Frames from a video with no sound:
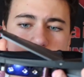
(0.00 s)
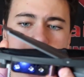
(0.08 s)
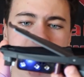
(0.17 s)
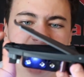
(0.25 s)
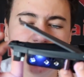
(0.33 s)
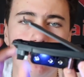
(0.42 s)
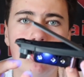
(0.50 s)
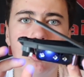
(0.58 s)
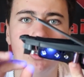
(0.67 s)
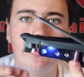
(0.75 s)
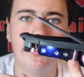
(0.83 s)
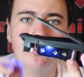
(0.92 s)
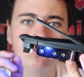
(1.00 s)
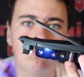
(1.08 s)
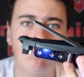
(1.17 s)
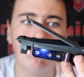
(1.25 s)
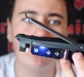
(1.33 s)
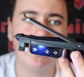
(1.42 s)
it's on and it's
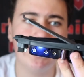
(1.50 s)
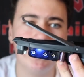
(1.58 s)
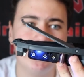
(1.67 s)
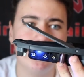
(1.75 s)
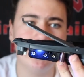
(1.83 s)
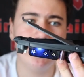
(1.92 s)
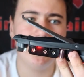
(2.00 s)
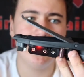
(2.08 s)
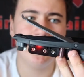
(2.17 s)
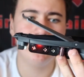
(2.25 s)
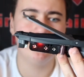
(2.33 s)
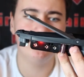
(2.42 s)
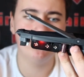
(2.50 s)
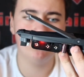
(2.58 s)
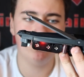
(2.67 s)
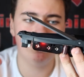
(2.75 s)
working, and